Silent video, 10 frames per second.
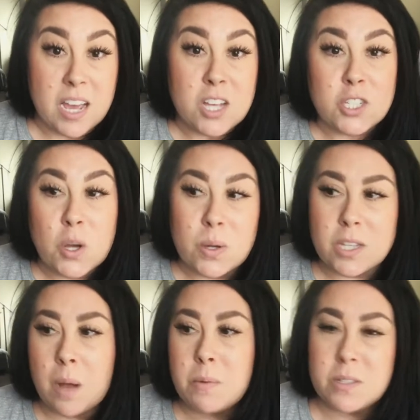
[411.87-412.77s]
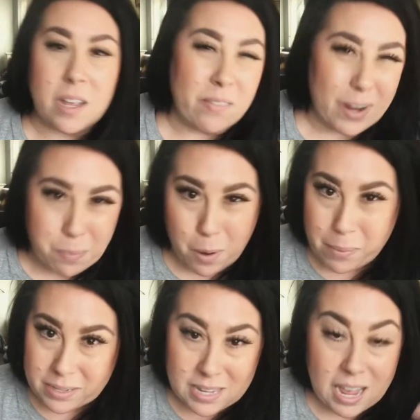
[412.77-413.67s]
So it's almost kind of like a
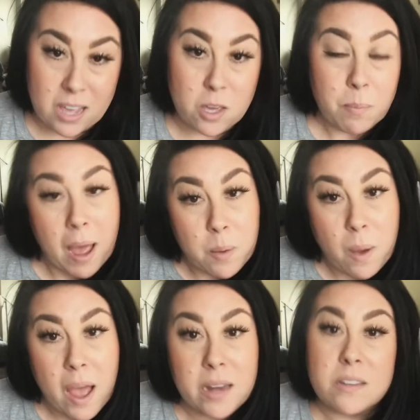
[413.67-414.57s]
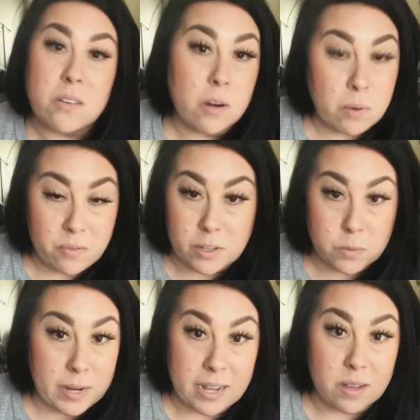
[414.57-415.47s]
propane tank. You buy one, you get it refilled
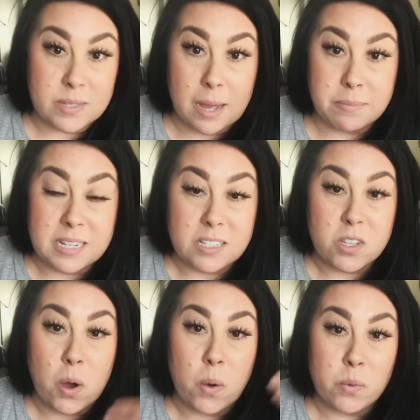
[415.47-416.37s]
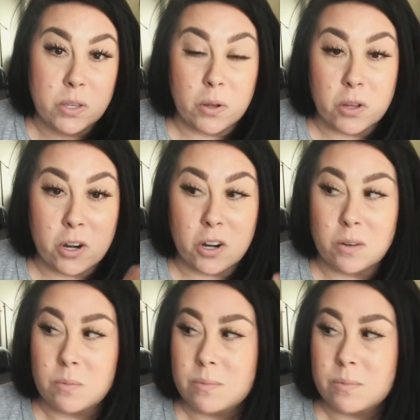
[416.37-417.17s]
when it goes empty. So, you know, you're